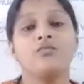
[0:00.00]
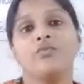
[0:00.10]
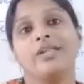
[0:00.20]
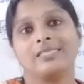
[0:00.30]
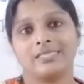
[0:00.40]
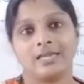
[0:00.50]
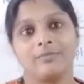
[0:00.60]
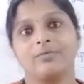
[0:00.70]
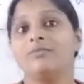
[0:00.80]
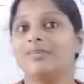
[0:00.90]
For
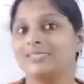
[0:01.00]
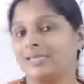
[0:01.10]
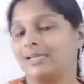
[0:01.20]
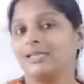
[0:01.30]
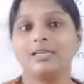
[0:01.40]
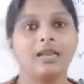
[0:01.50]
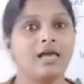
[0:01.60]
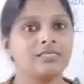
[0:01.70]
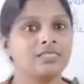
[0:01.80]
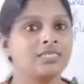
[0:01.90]
example, we studied
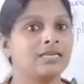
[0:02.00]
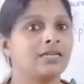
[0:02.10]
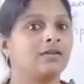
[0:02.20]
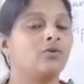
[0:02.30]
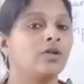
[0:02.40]
last year,